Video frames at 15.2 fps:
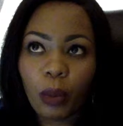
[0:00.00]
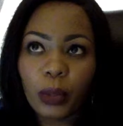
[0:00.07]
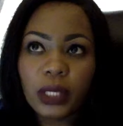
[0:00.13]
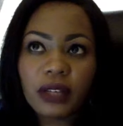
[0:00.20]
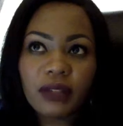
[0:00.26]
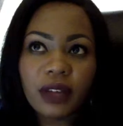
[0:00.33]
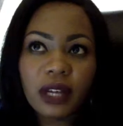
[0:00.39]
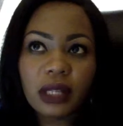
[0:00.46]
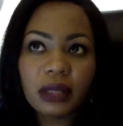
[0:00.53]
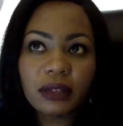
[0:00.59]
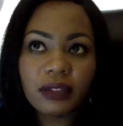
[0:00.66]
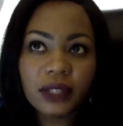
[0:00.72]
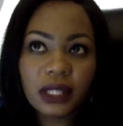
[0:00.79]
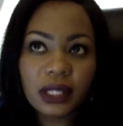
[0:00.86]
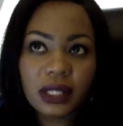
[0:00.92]
we
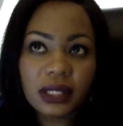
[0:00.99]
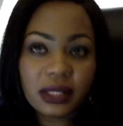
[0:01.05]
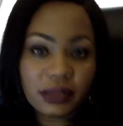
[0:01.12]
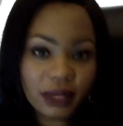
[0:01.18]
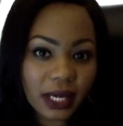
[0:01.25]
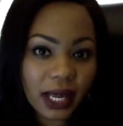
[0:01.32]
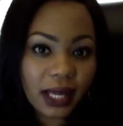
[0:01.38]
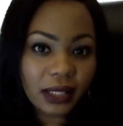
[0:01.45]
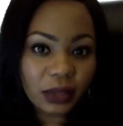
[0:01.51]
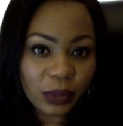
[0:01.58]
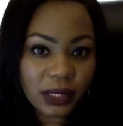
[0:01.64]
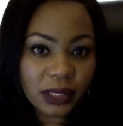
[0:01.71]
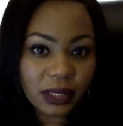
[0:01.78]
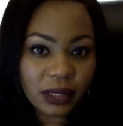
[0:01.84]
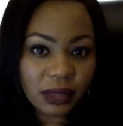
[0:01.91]
develop feelings of
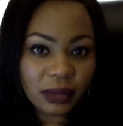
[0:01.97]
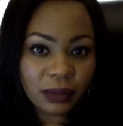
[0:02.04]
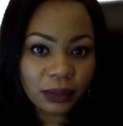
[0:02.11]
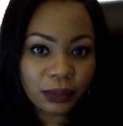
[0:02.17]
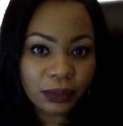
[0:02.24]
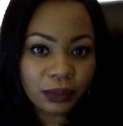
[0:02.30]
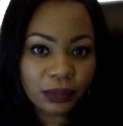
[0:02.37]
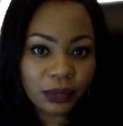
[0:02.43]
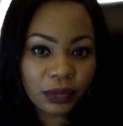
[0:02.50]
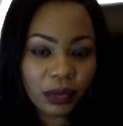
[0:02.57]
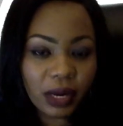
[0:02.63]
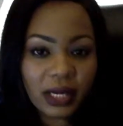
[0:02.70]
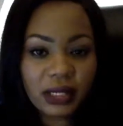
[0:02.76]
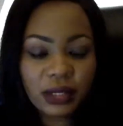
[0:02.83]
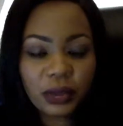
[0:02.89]
inadequacy, right?